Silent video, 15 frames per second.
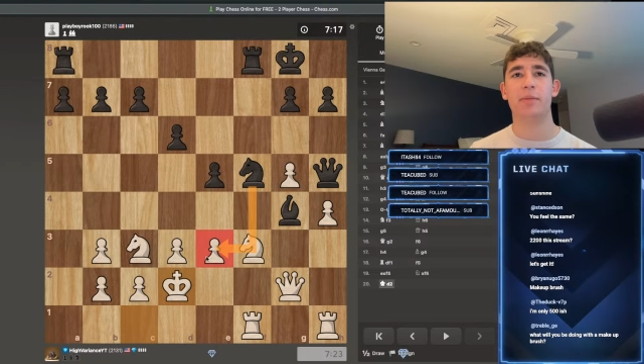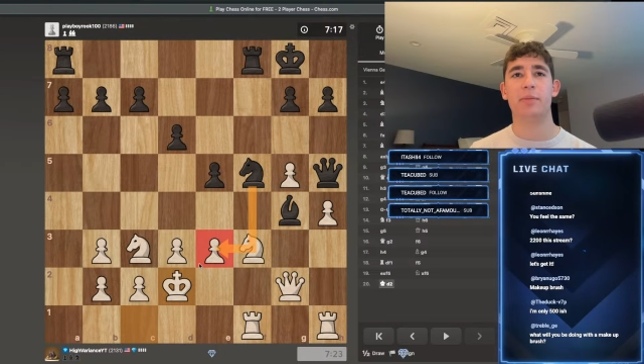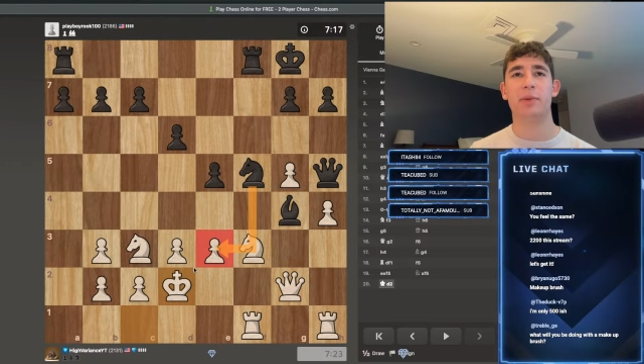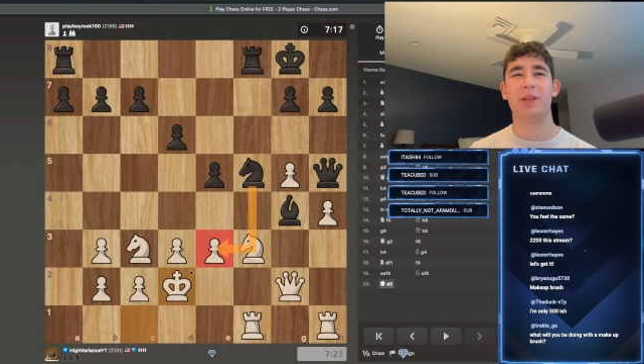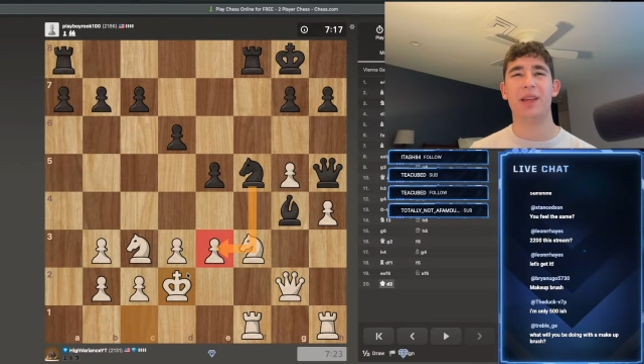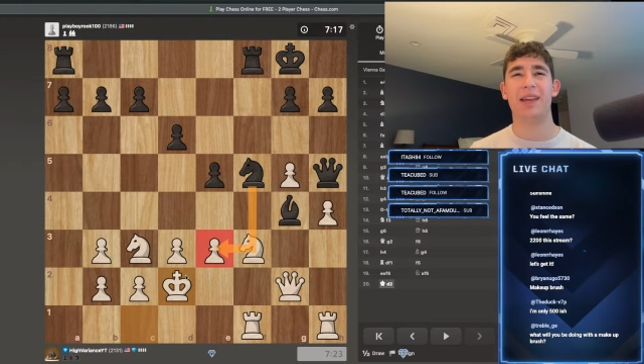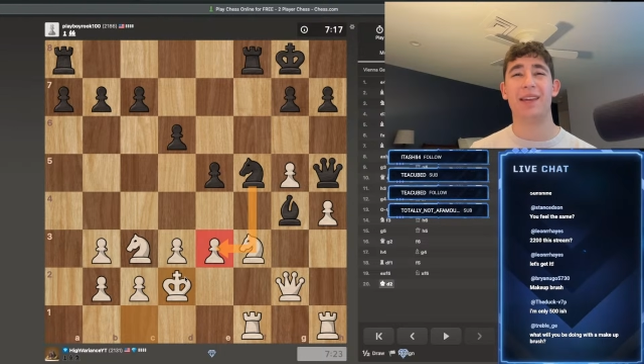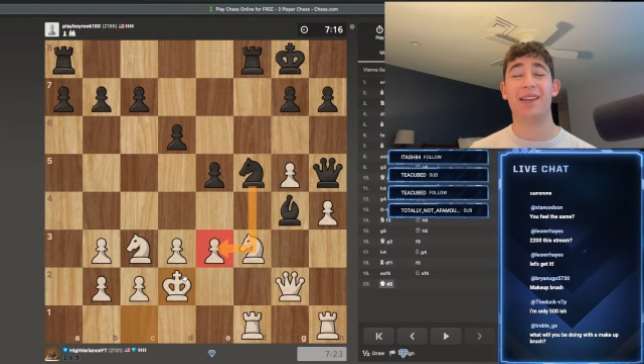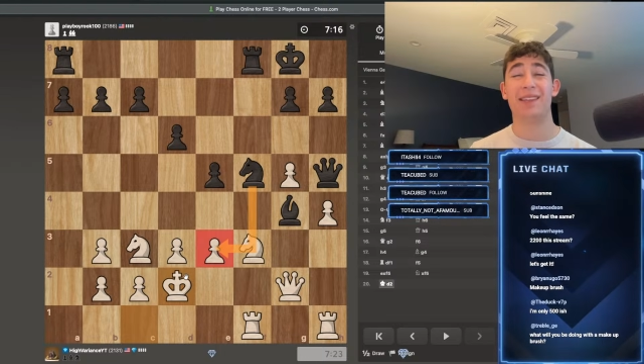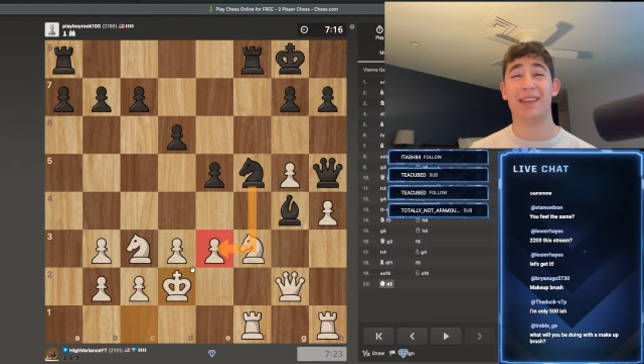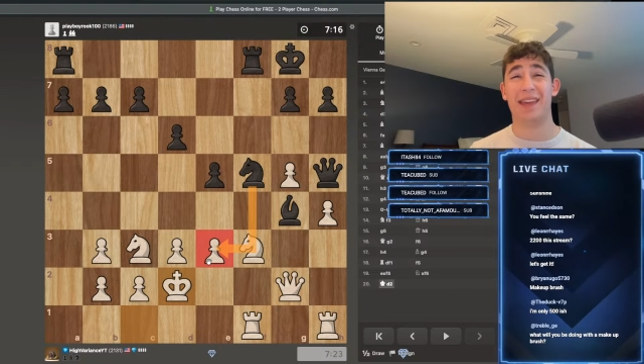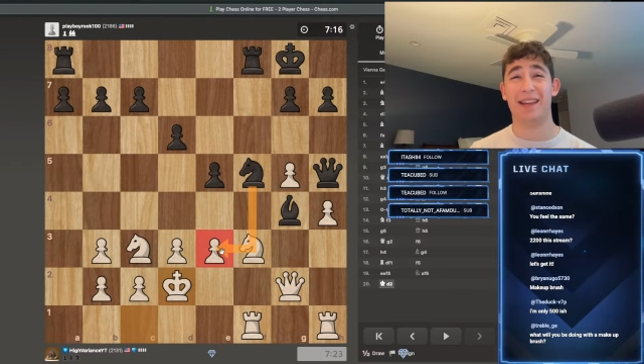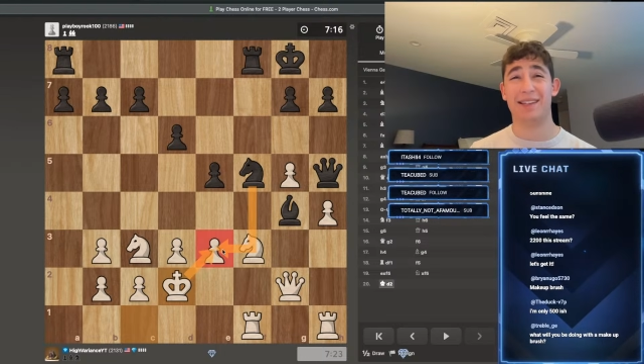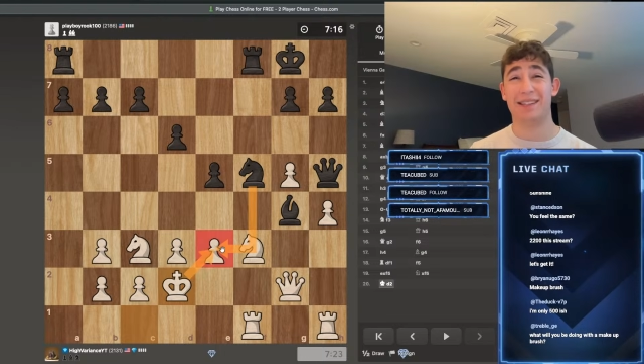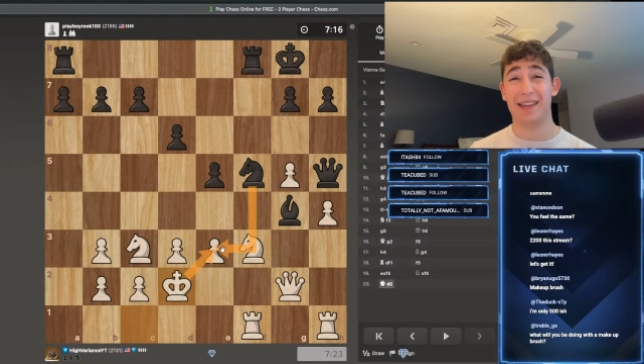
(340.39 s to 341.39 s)
but like
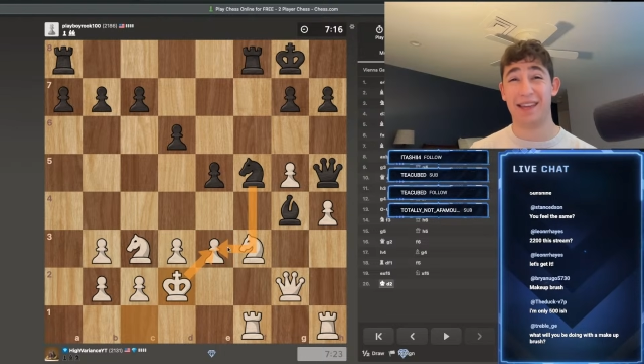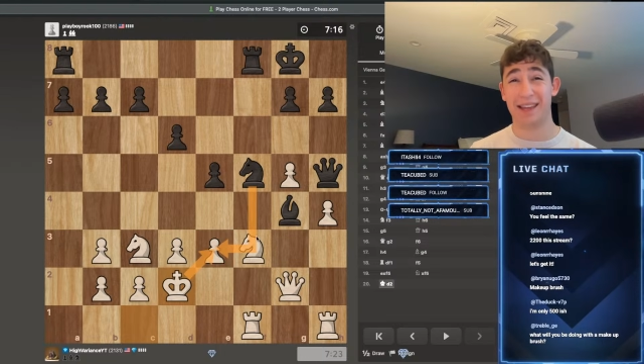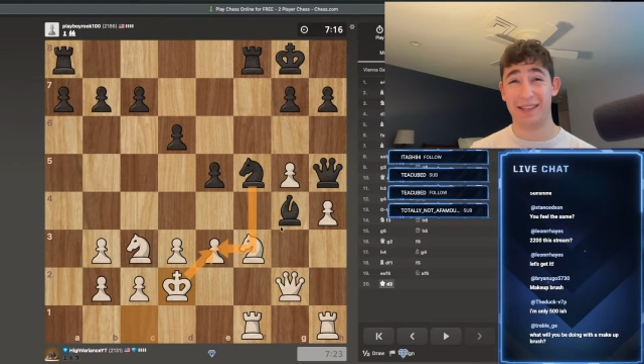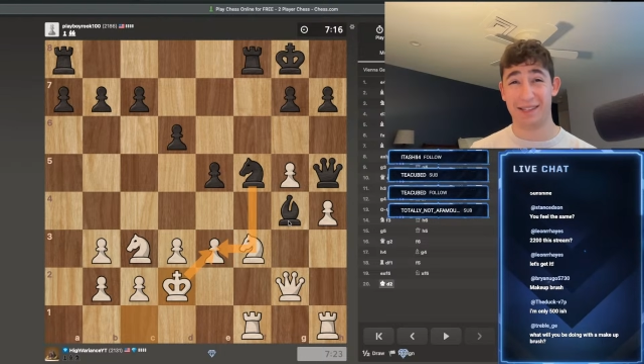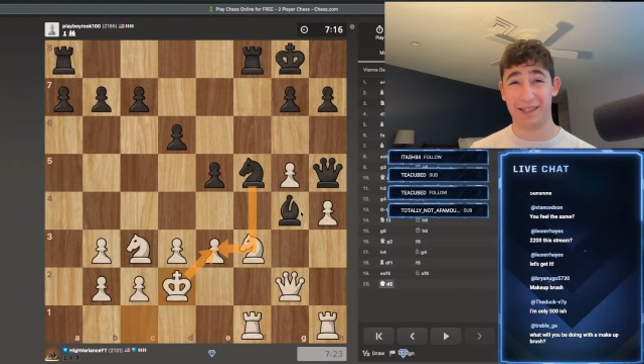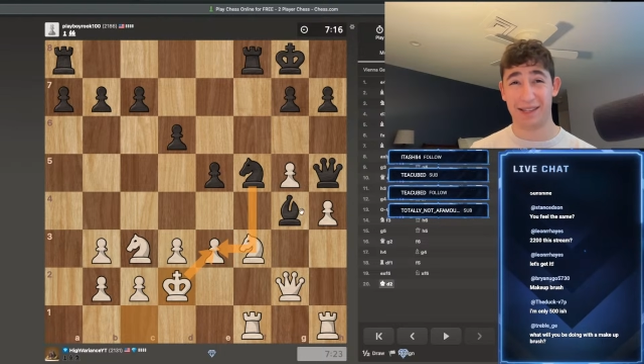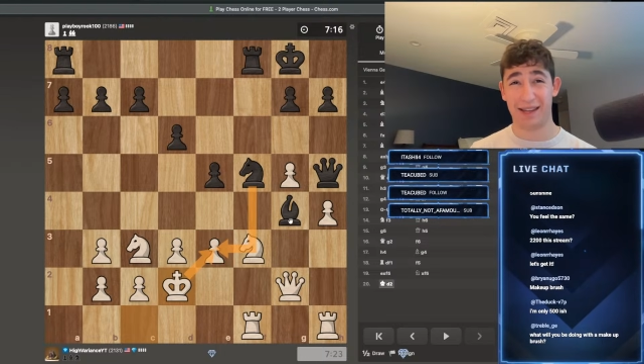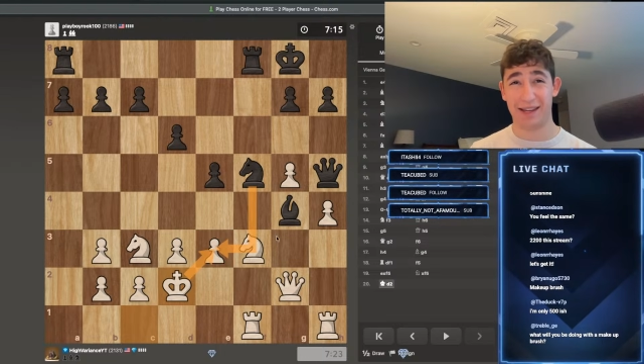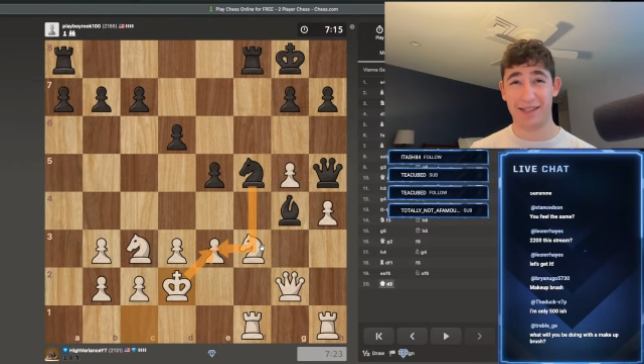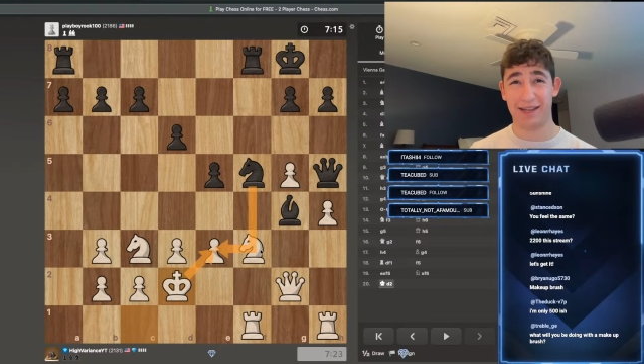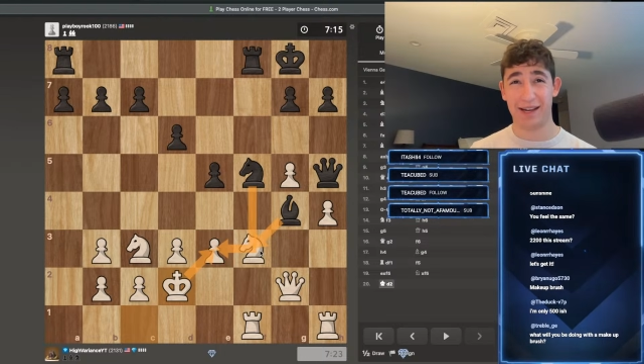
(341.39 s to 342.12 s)
king takes, and then he